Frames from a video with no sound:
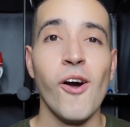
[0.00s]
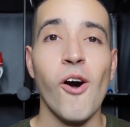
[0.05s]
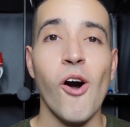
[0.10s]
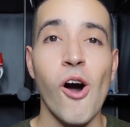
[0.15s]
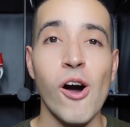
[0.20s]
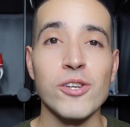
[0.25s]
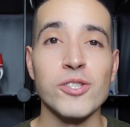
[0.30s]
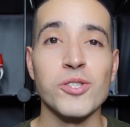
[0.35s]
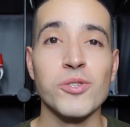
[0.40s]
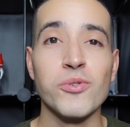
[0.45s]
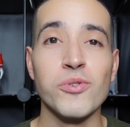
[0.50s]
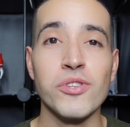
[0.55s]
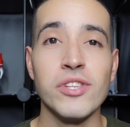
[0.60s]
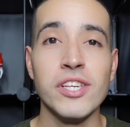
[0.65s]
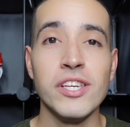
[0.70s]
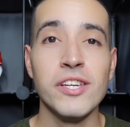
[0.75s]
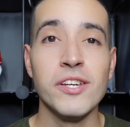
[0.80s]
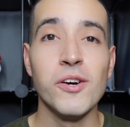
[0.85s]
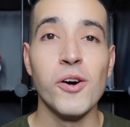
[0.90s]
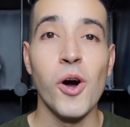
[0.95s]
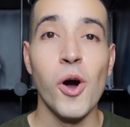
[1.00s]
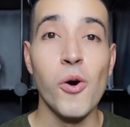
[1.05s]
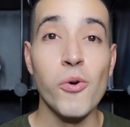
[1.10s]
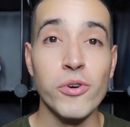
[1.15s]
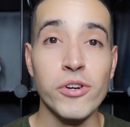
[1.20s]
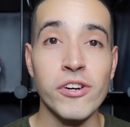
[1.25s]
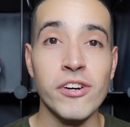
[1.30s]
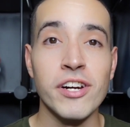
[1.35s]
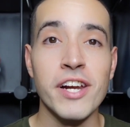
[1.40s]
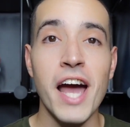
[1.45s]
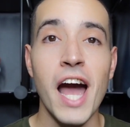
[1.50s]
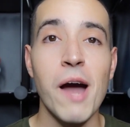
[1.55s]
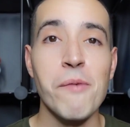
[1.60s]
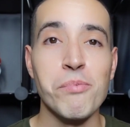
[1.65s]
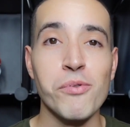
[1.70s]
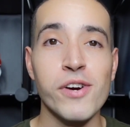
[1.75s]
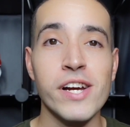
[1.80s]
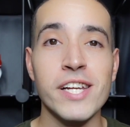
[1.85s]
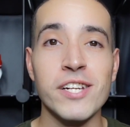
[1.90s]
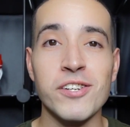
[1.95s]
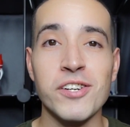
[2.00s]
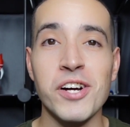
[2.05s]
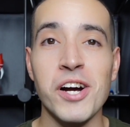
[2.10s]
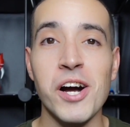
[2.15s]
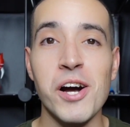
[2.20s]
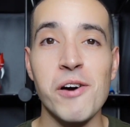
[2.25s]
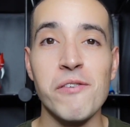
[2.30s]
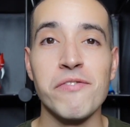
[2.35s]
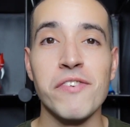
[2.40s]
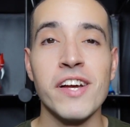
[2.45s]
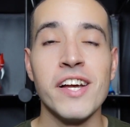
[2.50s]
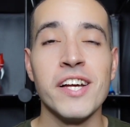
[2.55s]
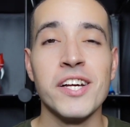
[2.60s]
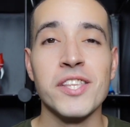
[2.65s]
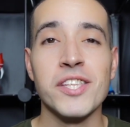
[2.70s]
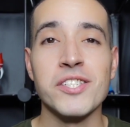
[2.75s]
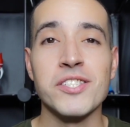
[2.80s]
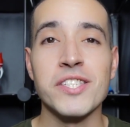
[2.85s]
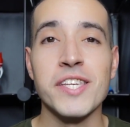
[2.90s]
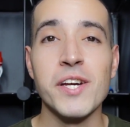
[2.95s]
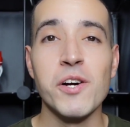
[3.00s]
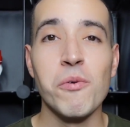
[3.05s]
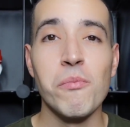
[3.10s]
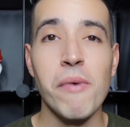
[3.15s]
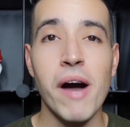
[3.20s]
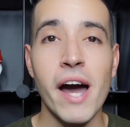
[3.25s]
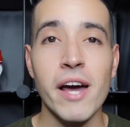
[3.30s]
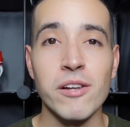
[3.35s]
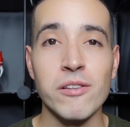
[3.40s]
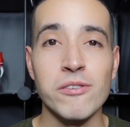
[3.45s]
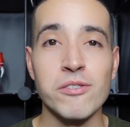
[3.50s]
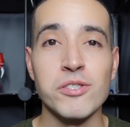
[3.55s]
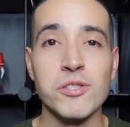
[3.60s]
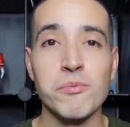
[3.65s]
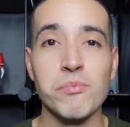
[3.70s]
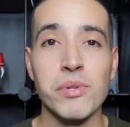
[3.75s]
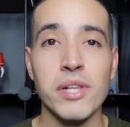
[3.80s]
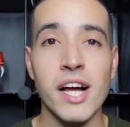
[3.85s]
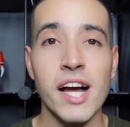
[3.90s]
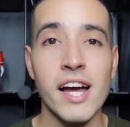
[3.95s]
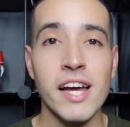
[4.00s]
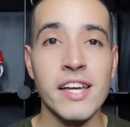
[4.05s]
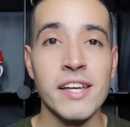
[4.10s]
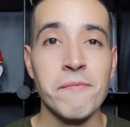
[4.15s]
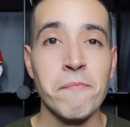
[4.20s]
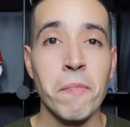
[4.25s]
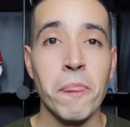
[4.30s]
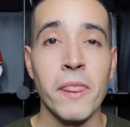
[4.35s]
also the owner and operator of the Scale Modeler Supply,